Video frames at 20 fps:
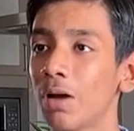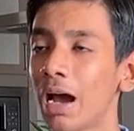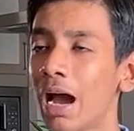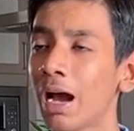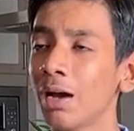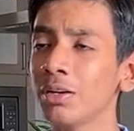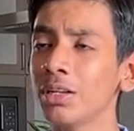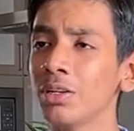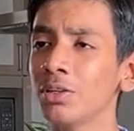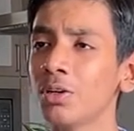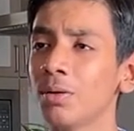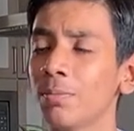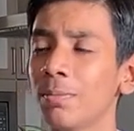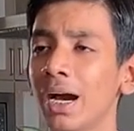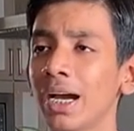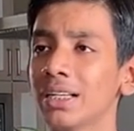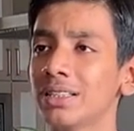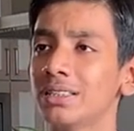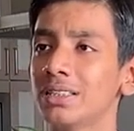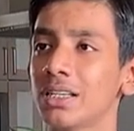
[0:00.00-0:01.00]
How did your
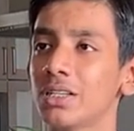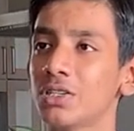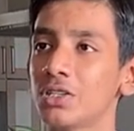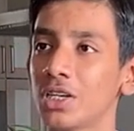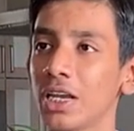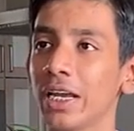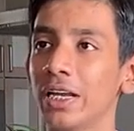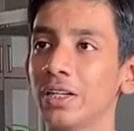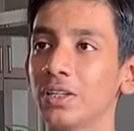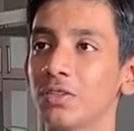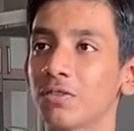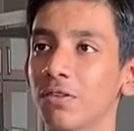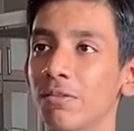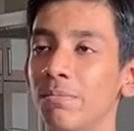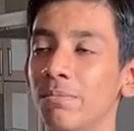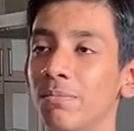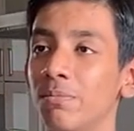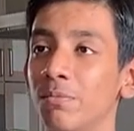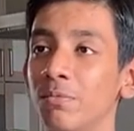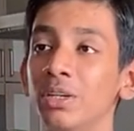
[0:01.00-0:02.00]
mindset change
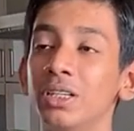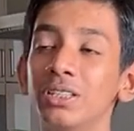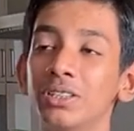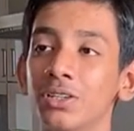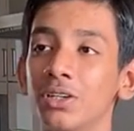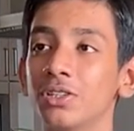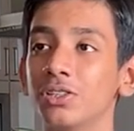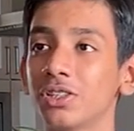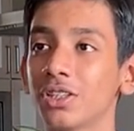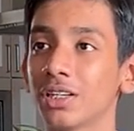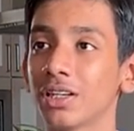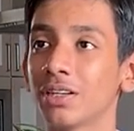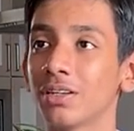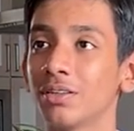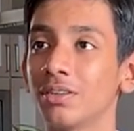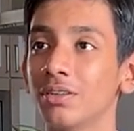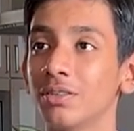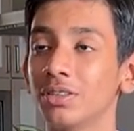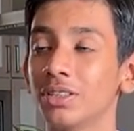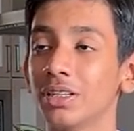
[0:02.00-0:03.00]
from researching
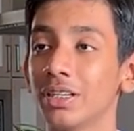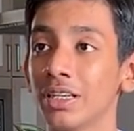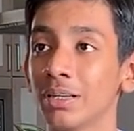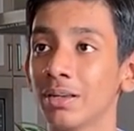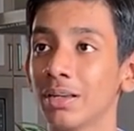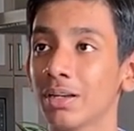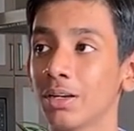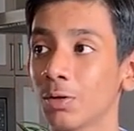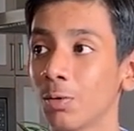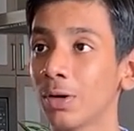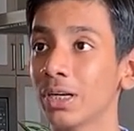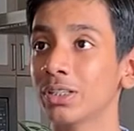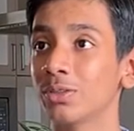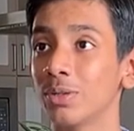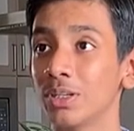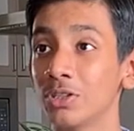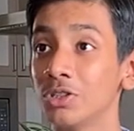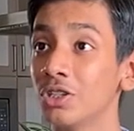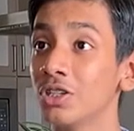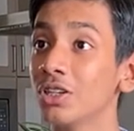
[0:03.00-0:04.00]
and going to
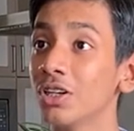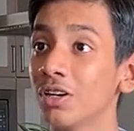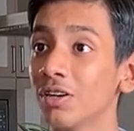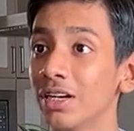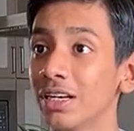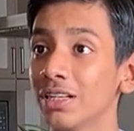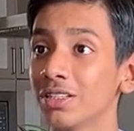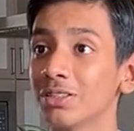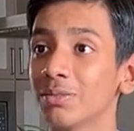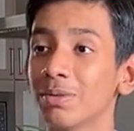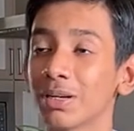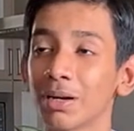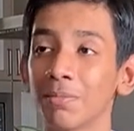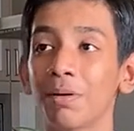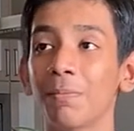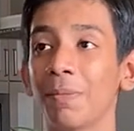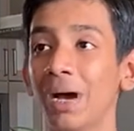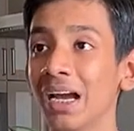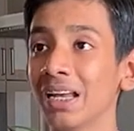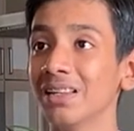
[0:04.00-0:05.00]
engineering to become
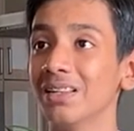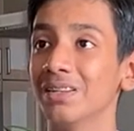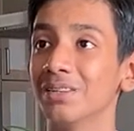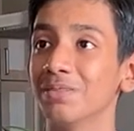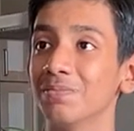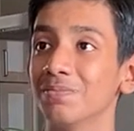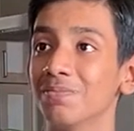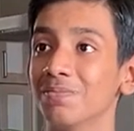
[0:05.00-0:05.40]
a pilot?